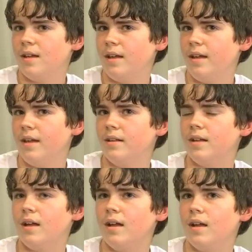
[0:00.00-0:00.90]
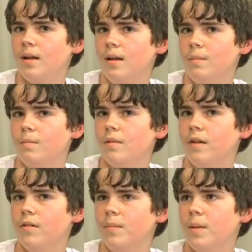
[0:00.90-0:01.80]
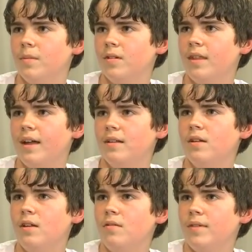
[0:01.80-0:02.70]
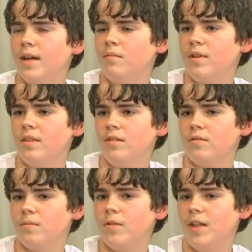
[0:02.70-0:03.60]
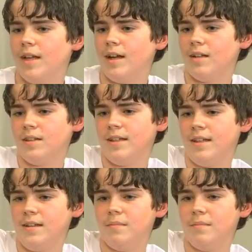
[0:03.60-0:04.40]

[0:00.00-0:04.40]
And I remember that we had one of those really ugly